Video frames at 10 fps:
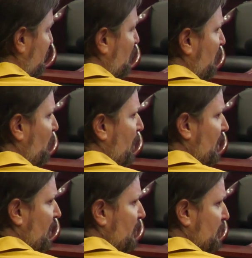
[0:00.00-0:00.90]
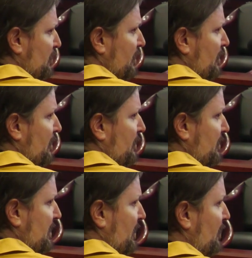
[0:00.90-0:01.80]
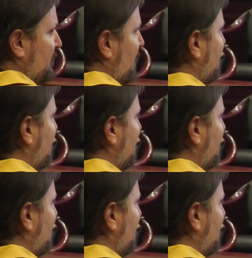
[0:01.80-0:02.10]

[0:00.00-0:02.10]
store before it closed. Because it closed, I